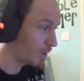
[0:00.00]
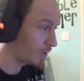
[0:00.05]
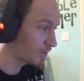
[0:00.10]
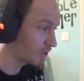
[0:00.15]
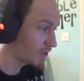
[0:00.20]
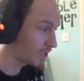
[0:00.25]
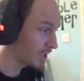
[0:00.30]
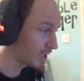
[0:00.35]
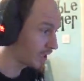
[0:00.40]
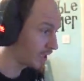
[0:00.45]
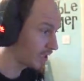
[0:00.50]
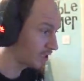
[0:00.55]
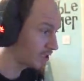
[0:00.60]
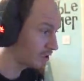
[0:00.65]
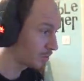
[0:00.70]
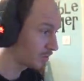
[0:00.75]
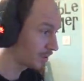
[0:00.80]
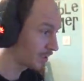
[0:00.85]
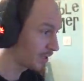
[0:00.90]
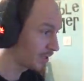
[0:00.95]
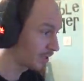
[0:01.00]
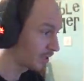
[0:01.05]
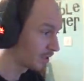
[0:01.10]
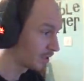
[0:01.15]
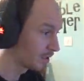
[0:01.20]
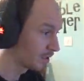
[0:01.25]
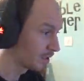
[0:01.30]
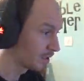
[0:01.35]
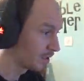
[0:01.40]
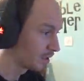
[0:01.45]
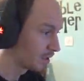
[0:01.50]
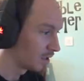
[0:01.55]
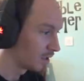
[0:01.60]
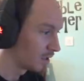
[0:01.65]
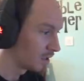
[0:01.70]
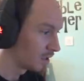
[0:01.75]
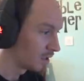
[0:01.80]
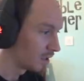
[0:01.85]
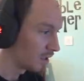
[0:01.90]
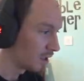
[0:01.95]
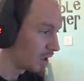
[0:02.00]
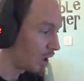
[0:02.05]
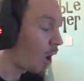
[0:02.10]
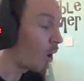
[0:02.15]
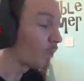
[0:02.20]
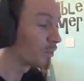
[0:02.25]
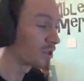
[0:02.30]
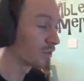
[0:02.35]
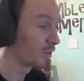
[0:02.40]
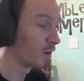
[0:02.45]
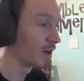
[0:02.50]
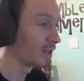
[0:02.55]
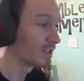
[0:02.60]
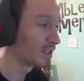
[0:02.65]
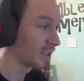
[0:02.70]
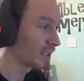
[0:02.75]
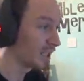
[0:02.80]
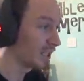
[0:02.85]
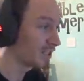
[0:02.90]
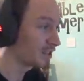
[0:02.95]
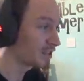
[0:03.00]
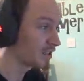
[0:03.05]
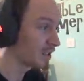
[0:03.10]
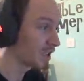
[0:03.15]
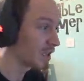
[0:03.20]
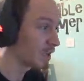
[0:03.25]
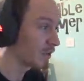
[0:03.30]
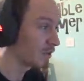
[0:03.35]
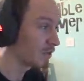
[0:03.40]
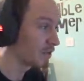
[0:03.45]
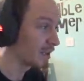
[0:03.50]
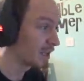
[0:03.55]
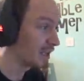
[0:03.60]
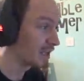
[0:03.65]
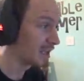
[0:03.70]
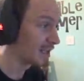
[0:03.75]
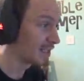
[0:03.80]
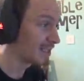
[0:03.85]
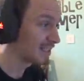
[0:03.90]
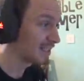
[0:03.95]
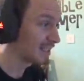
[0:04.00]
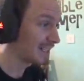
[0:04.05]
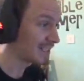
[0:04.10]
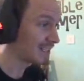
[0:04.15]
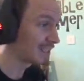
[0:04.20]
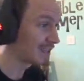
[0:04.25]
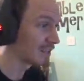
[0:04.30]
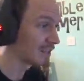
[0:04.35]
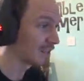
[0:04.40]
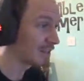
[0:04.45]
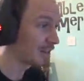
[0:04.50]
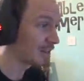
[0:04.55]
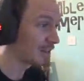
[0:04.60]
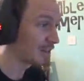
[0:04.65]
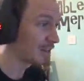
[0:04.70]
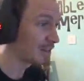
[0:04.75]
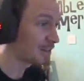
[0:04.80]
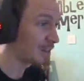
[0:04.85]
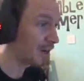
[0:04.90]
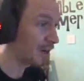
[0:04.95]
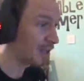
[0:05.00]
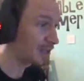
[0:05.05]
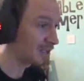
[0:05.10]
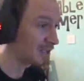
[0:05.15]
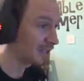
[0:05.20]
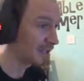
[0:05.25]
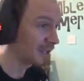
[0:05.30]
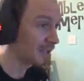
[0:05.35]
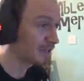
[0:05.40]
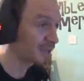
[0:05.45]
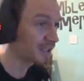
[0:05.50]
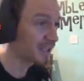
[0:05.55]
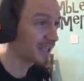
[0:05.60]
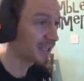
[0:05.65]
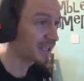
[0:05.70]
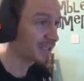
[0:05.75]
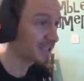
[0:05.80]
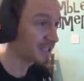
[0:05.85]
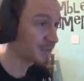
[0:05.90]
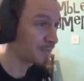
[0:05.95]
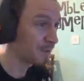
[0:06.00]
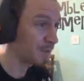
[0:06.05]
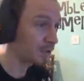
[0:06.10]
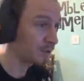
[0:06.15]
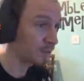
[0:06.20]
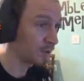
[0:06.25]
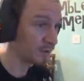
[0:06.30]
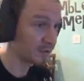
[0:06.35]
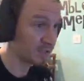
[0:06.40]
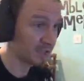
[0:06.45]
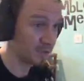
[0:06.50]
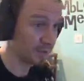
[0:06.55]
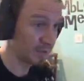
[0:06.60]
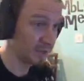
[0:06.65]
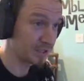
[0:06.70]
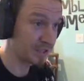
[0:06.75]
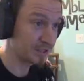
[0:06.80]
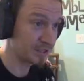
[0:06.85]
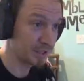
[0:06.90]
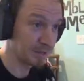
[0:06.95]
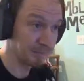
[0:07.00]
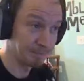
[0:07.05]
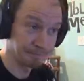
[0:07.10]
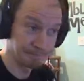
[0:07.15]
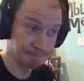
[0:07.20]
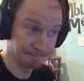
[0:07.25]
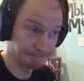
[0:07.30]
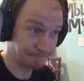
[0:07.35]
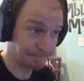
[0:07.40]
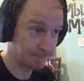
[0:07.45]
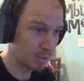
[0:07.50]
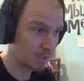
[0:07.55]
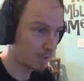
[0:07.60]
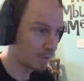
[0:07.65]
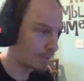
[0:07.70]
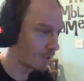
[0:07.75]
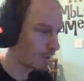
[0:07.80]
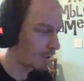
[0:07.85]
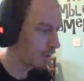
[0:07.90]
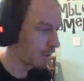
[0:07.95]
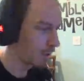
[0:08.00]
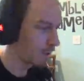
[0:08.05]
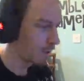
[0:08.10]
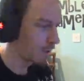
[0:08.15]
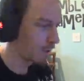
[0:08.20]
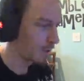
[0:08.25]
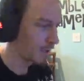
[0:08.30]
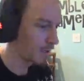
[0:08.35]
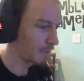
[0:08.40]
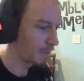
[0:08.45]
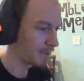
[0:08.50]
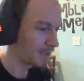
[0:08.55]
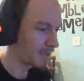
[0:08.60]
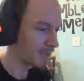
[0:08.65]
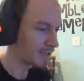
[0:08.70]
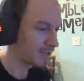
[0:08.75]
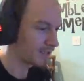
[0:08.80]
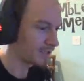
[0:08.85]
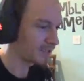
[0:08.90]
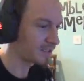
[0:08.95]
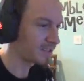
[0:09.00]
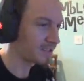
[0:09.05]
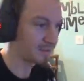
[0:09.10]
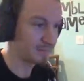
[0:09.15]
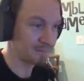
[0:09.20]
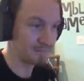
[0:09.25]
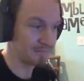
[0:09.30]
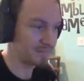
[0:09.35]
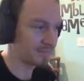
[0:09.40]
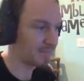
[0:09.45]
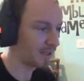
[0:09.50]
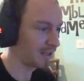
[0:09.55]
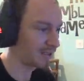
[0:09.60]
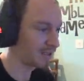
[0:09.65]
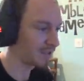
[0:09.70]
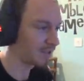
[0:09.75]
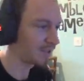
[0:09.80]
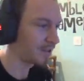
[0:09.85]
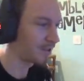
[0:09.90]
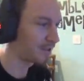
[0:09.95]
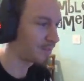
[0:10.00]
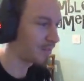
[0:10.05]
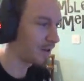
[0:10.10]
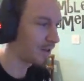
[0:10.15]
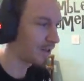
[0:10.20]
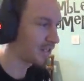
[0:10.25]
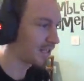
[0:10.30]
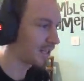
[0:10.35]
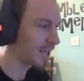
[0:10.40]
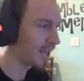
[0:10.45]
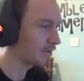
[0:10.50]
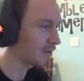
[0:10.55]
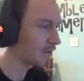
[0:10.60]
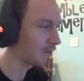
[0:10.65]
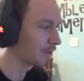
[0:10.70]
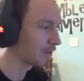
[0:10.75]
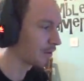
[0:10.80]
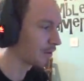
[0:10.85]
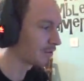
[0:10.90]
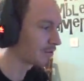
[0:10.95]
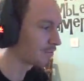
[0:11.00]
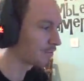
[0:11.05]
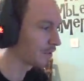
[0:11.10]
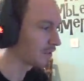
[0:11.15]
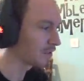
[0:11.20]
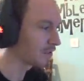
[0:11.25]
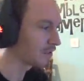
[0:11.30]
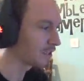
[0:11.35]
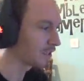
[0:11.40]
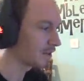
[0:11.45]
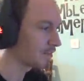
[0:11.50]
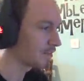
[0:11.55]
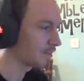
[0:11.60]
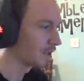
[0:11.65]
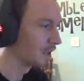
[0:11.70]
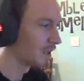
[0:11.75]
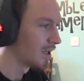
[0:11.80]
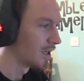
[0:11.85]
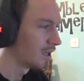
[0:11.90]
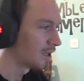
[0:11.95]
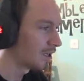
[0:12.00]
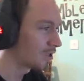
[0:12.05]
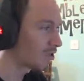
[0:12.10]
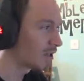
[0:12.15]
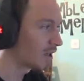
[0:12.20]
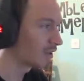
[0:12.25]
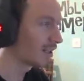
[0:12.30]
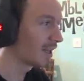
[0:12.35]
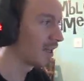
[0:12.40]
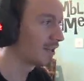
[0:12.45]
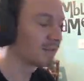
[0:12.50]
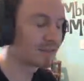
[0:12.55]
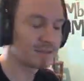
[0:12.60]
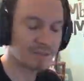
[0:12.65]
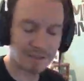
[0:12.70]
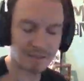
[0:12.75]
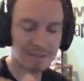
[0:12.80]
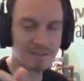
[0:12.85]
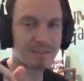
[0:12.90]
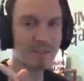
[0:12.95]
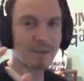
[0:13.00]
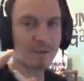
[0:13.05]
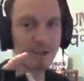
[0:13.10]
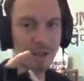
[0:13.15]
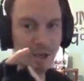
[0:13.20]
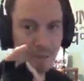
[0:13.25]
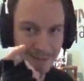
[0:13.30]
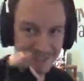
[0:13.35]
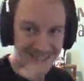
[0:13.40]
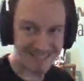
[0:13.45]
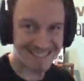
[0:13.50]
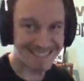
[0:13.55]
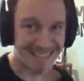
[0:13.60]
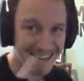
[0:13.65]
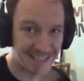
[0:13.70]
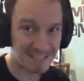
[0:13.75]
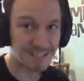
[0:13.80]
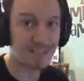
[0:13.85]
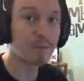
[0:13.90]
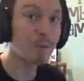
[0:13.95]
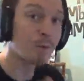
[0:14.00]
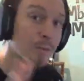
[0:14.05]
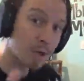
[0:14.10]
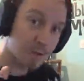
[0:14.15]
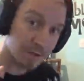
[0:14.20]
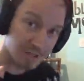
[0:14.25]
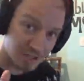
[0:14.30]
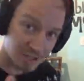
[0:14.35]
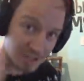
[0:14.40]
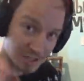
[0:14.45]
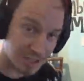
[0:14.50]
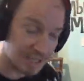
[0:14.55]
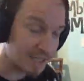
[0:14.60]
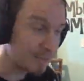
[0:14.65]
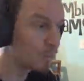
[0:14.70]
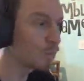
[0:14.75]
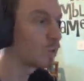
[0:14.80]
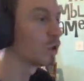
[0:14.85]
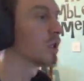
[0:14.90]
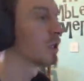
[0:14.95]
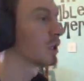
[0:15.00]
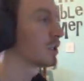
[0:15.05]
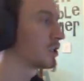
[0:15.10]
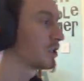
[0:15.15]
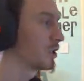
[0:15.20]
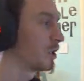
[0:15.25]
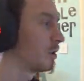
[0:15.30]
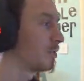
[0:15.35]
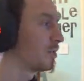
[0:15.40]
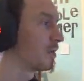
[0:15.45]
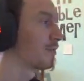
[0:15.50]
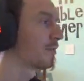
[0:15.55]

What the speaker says: Obviously I shall be optimising it so that you would need as little third-party DLC as is possible. Obviously you'll need some, because it's a third-party heavy route, but I'm trying to sort it up in sections. It will be on the Steam Workshop